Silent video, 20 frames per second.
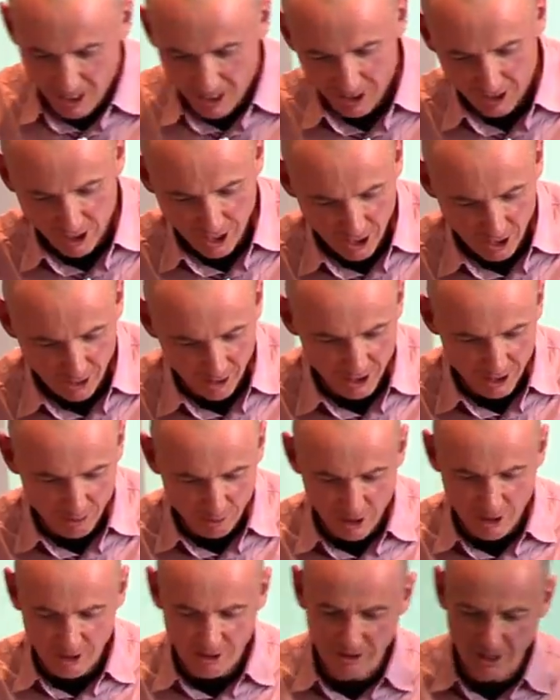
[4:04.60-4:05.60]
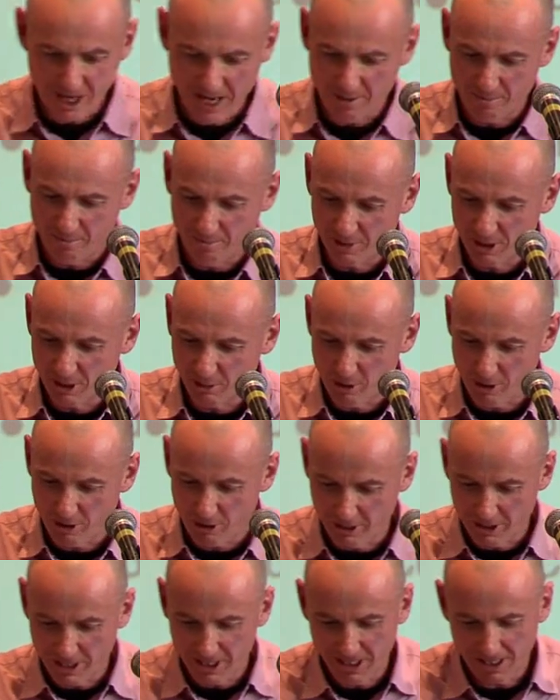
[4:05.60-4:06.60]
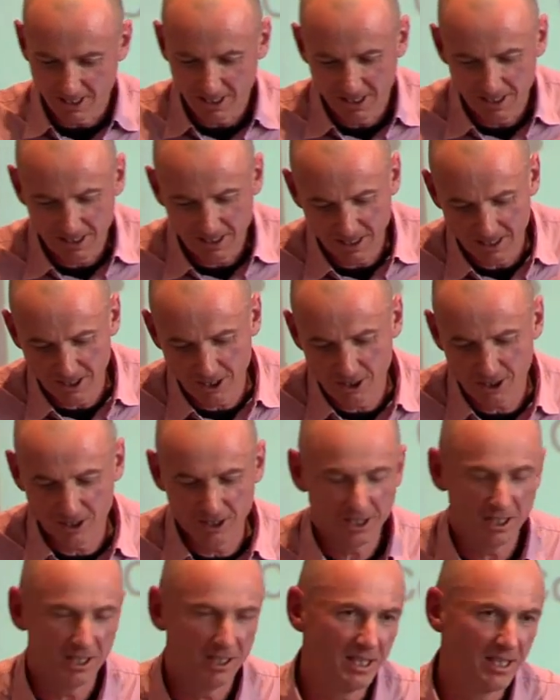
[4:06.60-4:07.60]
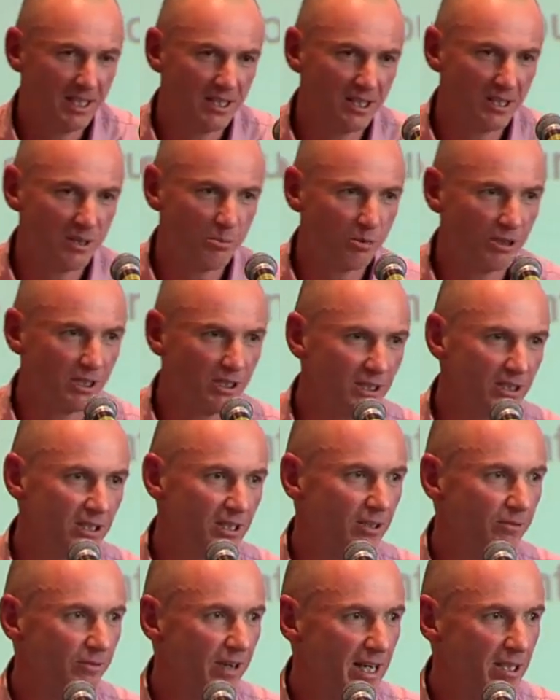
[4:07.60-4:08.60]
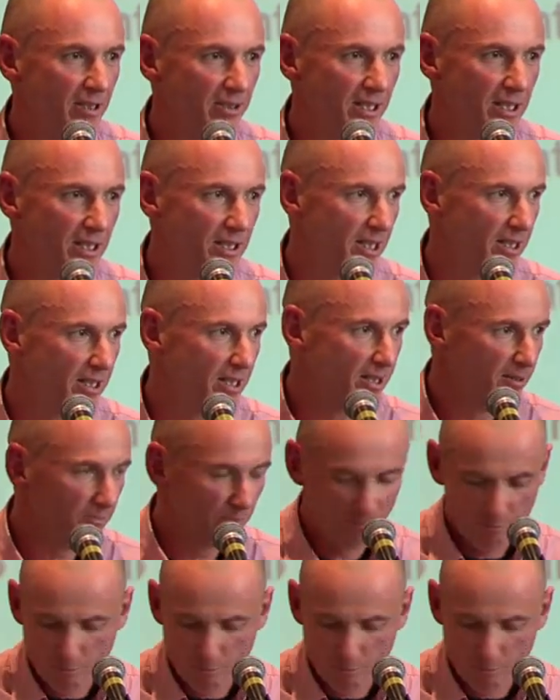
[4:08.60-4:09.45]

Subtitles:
So it's worth looking at these conditions that lead to the prisoners to rat on each other.